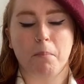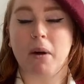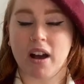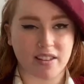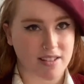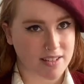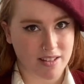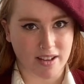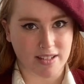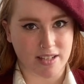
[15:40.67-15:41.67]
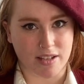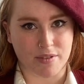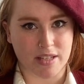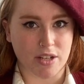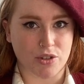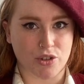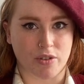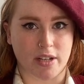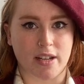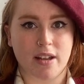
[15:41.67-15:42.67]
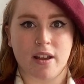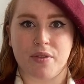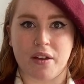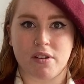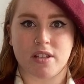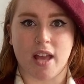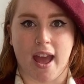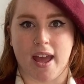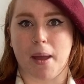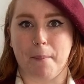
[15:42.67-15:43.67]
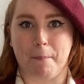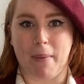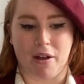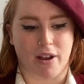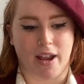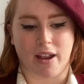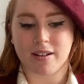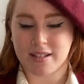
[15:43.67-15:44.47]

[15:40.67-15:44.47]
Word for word: By this 19th century, there is a beret